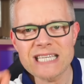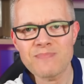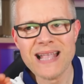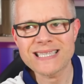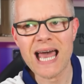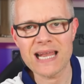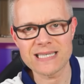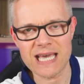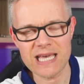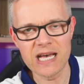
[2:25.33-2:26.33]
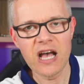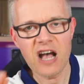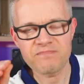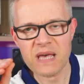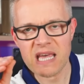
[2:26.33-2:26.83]
mentality
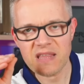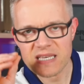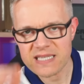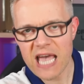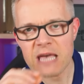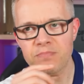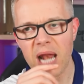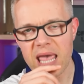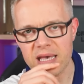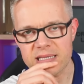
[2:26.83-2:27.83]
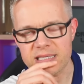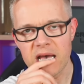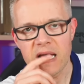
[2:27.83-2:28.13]
of picking the same players,